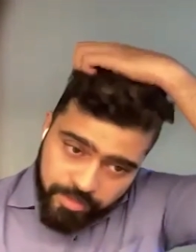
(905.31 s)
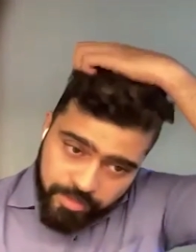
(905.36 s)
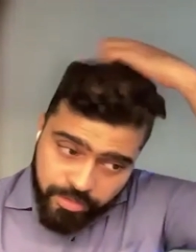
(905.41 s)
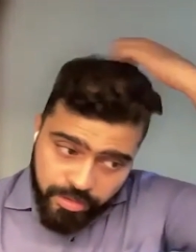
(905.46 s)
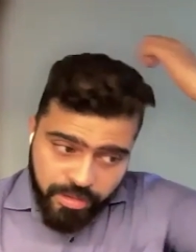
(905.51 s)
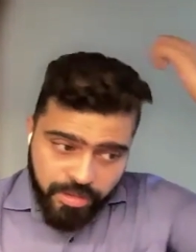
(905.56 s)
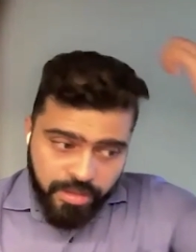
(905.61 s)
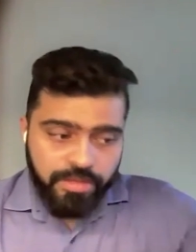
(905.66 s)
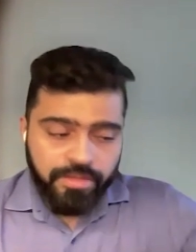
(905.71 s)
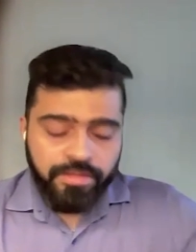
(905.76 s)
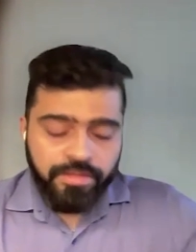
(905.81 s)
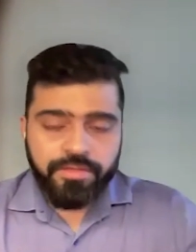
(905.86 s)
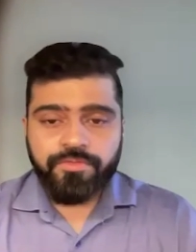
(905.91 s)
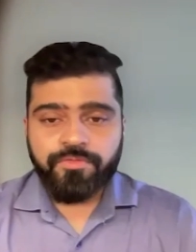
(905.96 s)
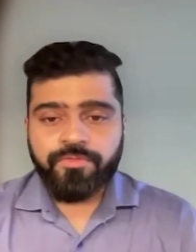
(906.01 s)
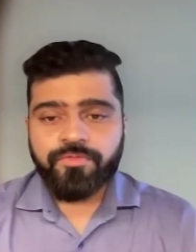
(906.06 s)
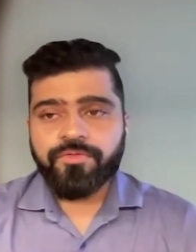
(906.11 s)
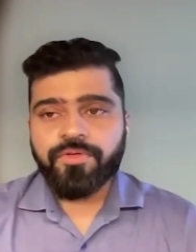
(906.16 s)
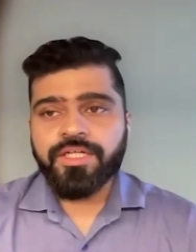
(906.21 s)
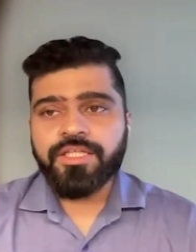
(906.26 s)
So
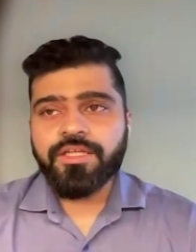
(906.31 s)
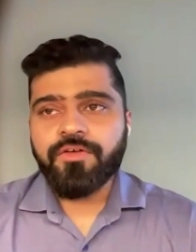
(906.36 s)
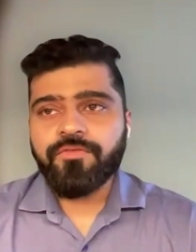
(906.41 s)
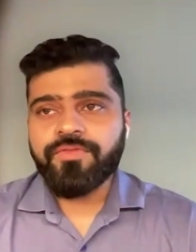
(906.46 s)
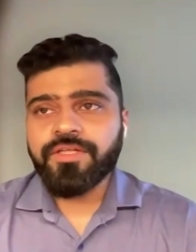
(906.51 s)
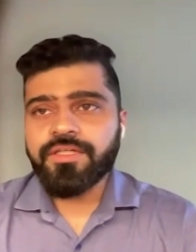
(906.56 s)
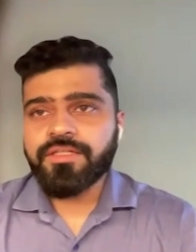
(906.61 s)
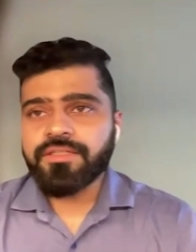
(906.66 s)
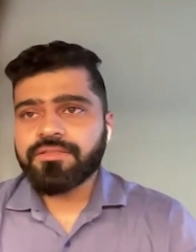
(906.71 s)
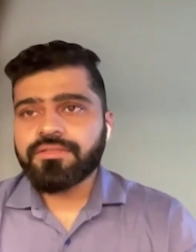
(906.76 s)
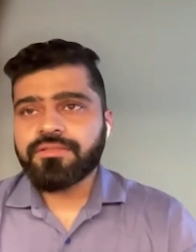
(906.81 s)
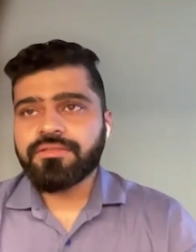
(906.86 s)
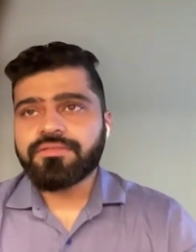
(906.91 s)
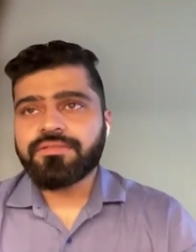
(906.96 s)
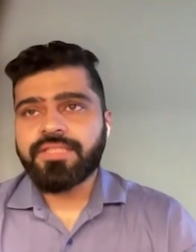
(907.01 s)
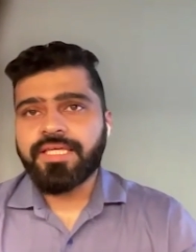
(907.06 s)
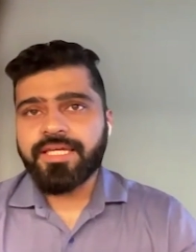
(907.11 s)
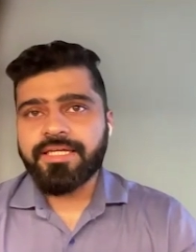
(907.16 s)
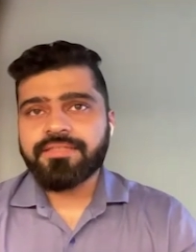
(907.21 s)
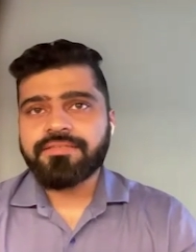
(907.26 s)
one of the
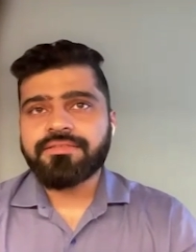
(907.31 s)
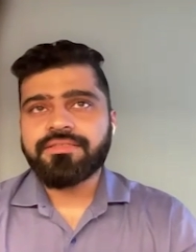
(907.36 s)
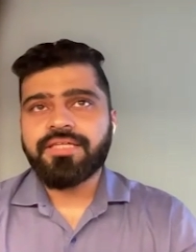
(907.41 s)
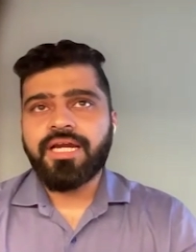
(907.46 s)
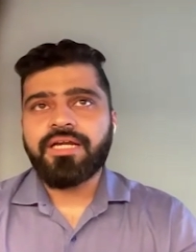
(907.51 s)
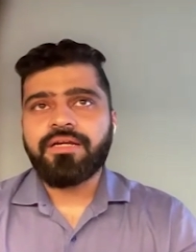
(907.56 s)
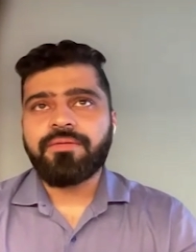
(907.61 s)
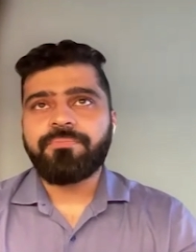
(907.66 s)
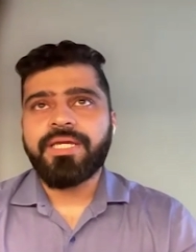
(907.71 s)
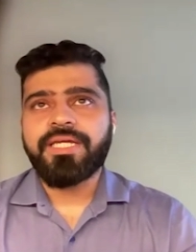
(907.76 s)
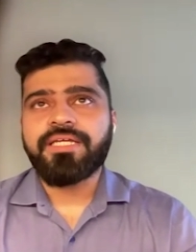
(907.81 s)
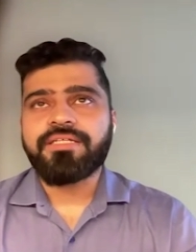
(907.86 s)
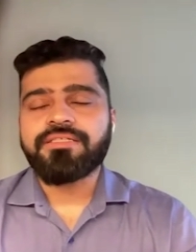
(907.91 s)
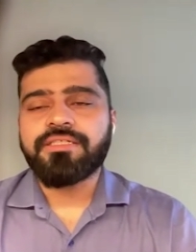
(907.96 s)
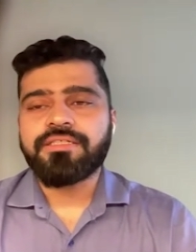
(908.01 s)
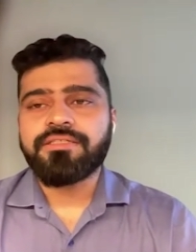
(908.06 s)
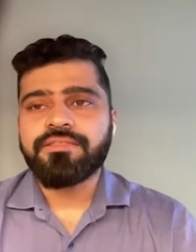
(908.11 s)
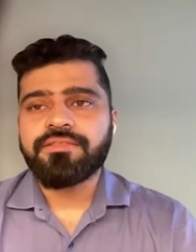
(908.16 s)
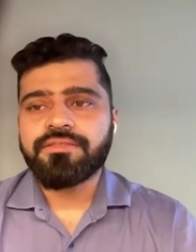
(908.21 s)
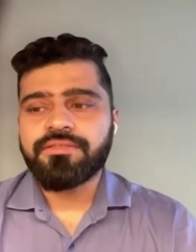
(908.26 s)
things that
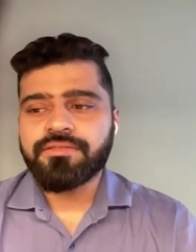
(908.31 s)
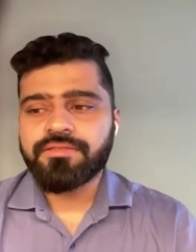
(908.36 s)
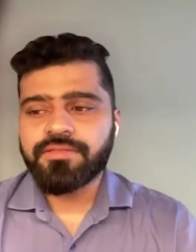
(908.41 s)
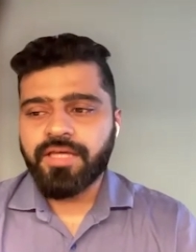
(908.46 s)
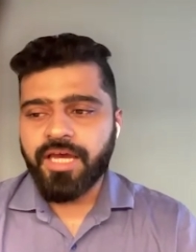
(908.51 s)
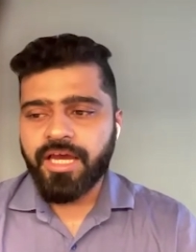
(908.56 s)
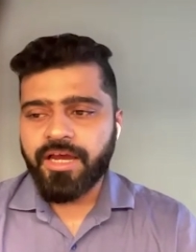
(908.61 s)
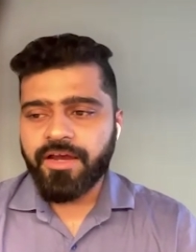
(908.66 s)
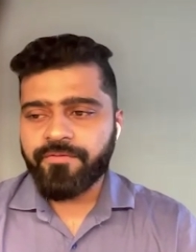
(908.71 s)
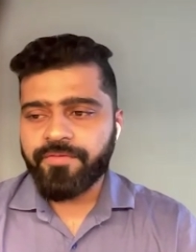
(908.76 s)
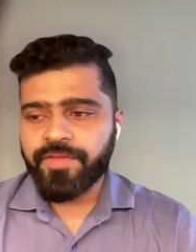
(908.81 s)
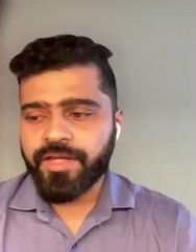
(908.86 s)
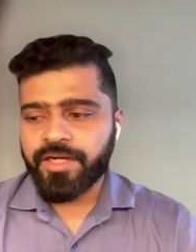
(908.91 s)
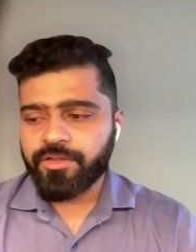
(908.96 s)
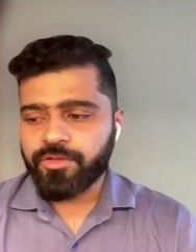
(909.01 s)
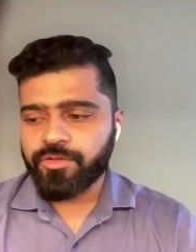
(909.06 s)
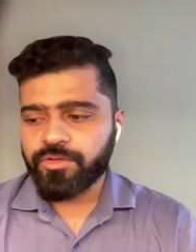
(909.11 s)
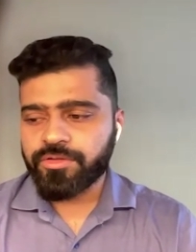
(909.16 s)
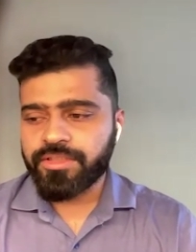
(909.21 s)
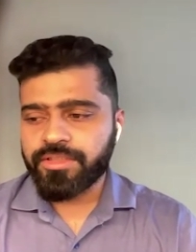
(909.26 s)
patients have
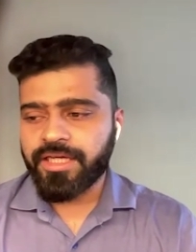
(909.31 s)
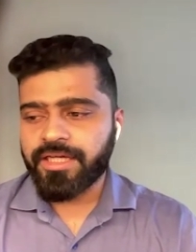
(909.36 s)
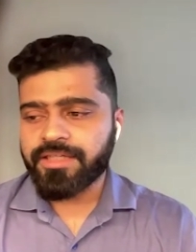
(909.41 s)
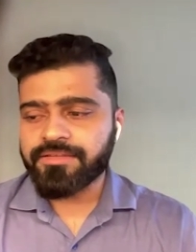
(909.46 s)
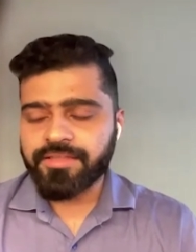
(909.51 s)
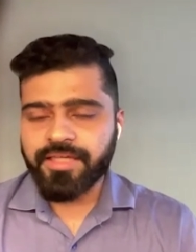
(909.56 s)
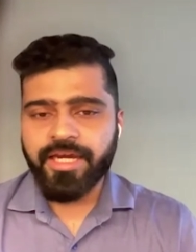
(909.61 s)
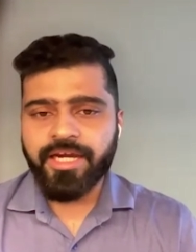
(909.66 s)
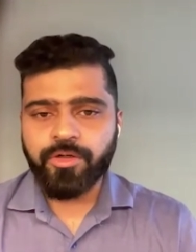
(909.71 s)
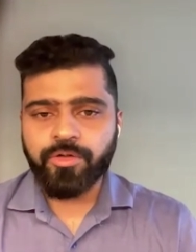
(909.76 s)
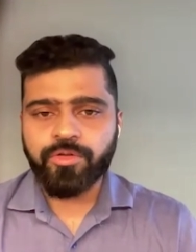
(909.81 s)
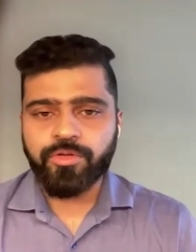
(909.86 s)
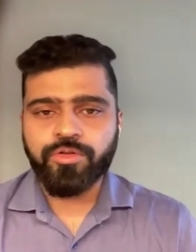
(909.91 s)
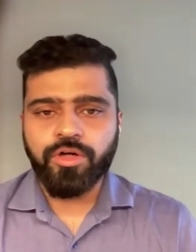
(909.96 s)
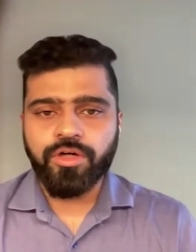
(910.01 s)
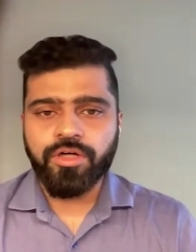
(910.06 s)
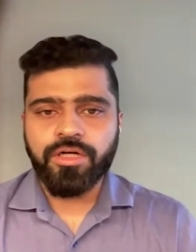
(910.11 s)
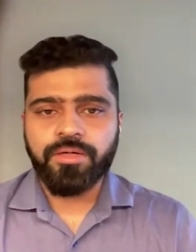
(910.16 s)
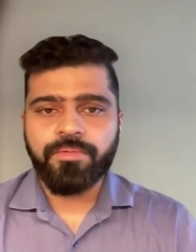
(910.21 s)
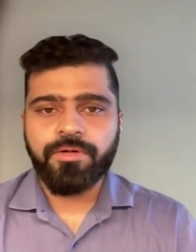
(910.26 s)
that, you know, they are scared to
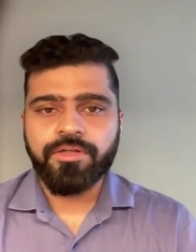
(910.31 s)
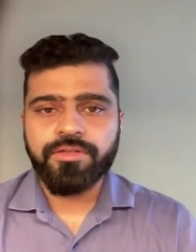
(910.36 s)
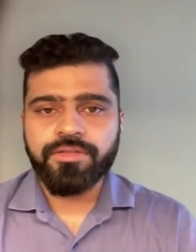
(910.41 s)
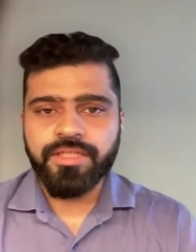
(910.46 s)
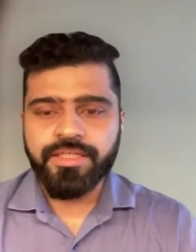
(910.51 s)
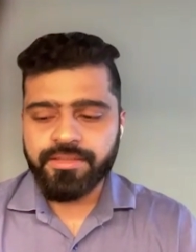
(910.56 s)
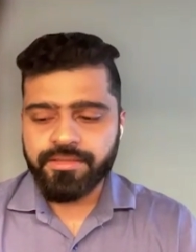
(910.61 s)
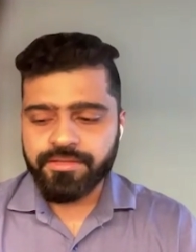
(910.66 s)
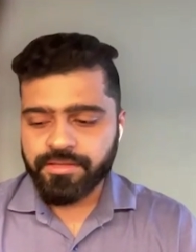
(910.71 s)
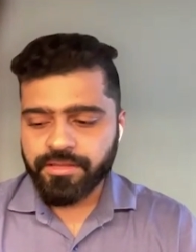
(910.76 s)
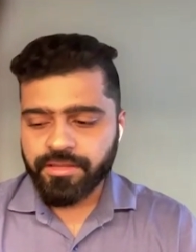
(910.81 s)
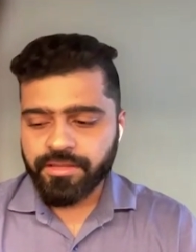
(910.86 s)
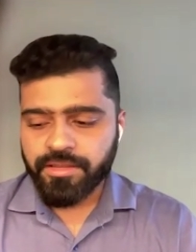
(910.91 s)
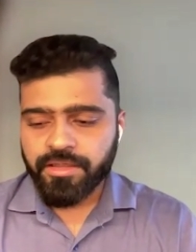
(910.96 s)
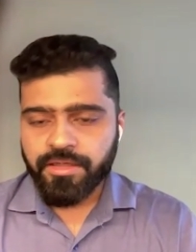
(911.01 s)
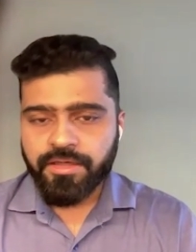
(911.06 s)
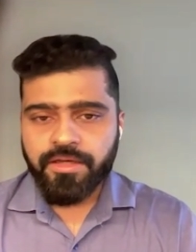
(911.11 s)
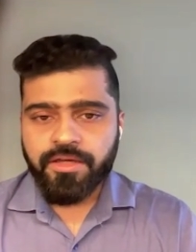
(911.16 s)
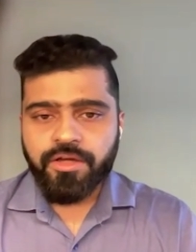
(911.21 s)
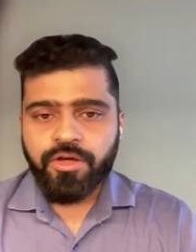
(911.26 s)
talk about things,
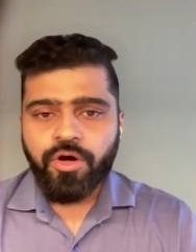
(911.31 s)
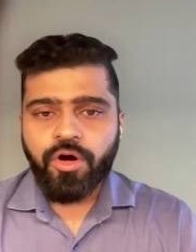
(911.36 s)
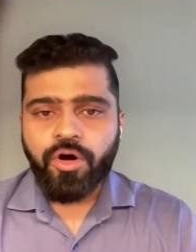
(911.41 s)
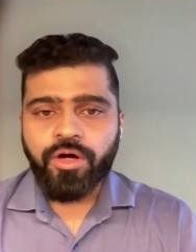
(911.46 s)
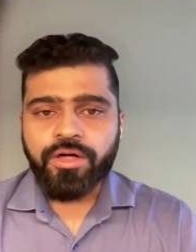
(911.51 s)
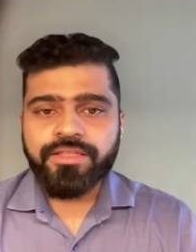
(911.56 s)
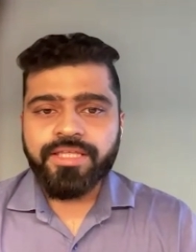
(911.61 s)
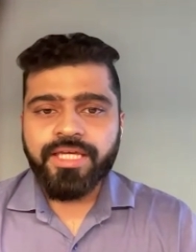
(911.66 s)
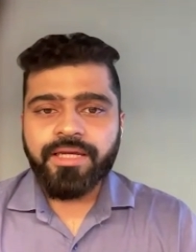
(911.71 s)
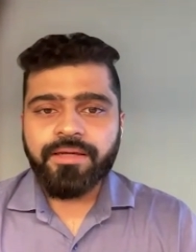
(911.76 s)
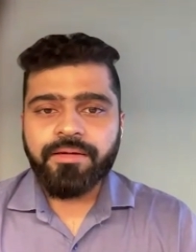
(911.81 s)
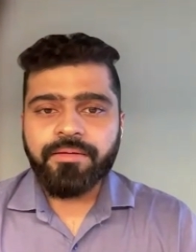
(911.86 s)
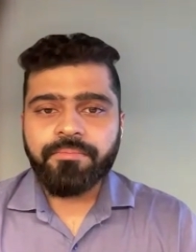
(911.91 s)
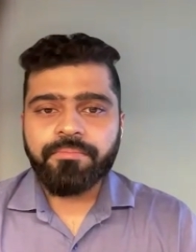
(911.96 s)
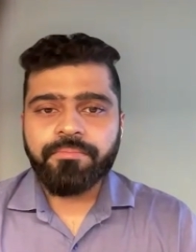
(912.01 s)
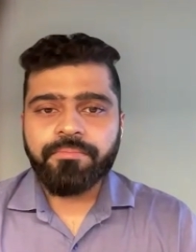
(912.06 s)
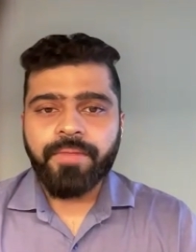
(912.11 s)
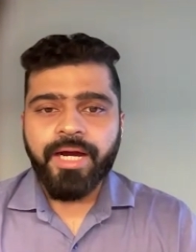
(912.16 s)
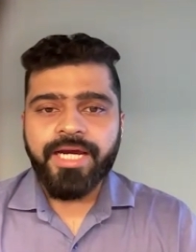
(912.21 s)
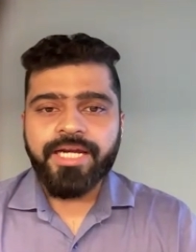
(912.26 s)
or they
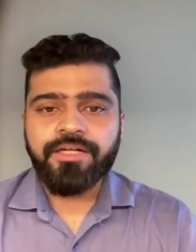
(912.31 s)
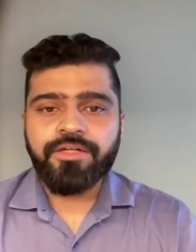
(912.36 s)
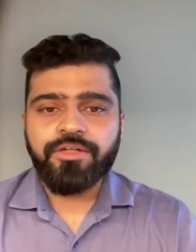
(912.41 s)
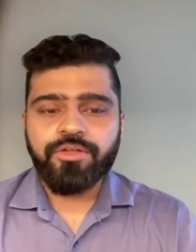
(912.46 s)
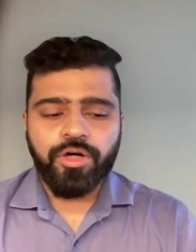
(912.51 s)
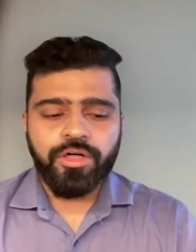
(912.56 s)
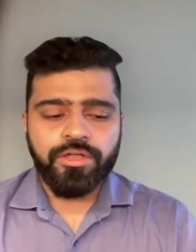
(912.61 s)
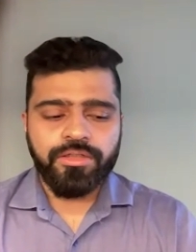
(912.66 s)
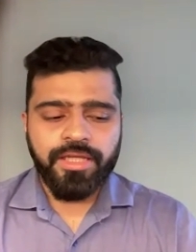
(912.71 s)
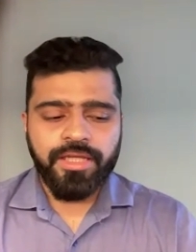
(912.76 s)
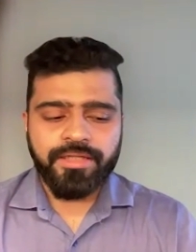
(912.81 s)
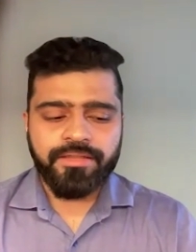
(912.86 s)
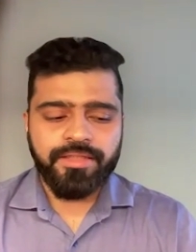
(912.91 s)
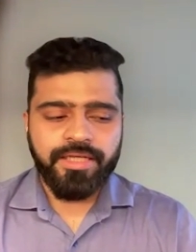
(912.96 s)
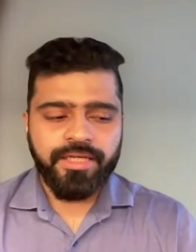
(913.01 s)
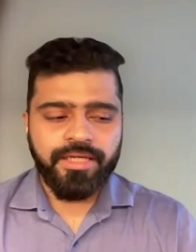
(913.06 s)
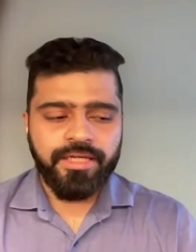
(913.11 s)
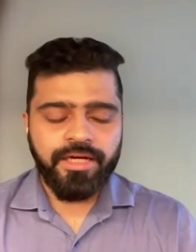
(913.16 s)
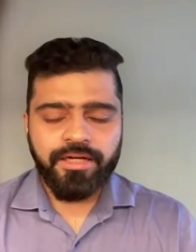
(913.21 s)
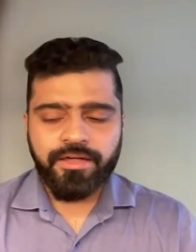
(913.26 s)
might not, that
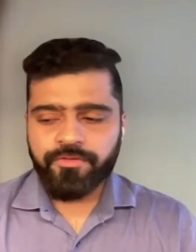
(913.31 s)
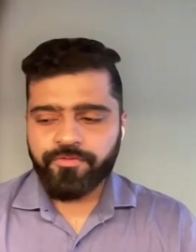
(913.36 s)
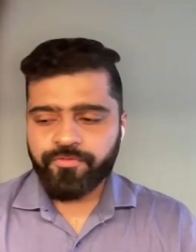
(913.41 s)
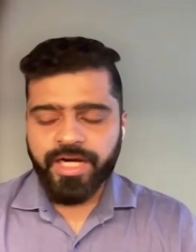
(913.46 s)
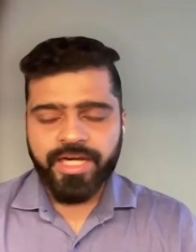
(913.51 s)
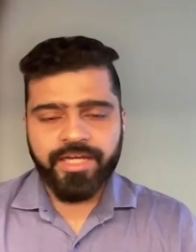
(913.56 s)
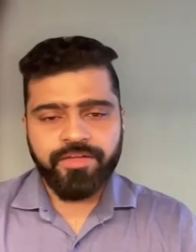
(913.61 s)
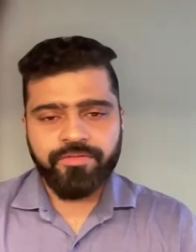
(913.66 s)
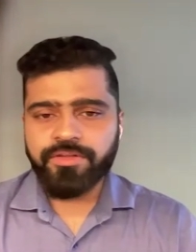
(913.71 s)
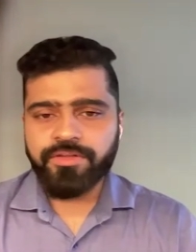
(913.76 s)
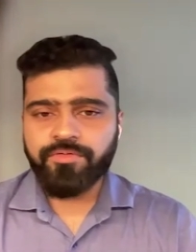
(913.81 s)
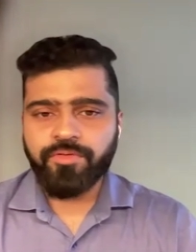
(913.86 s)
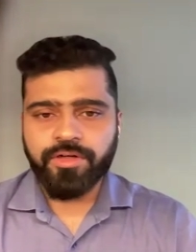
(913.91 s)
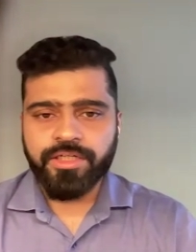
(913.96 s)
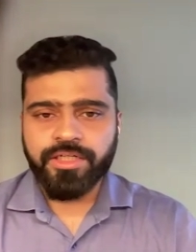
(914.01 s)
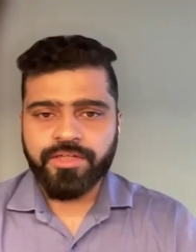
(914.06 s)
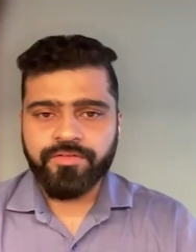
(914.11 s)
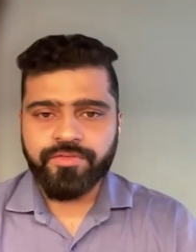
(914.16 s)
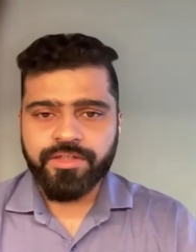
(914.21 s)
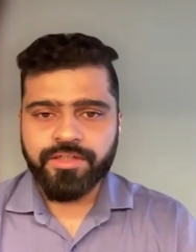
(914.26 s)
they are fine with
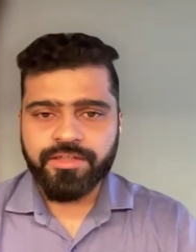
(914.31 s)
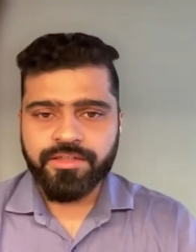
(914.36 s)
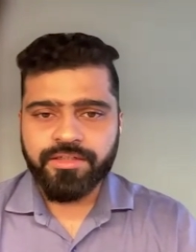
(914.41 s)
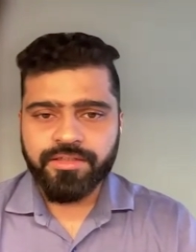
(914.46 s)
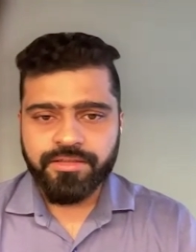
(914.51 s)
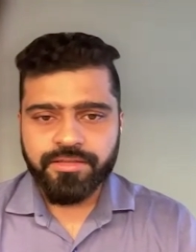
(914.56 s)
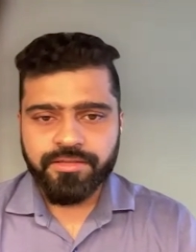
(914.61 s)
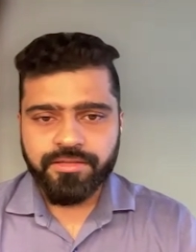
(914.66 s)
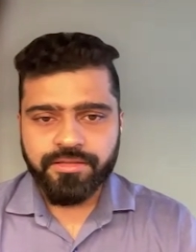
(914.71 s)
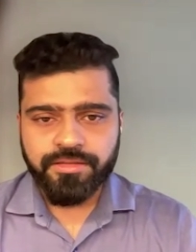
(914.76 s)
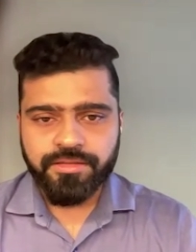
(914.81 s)
whatever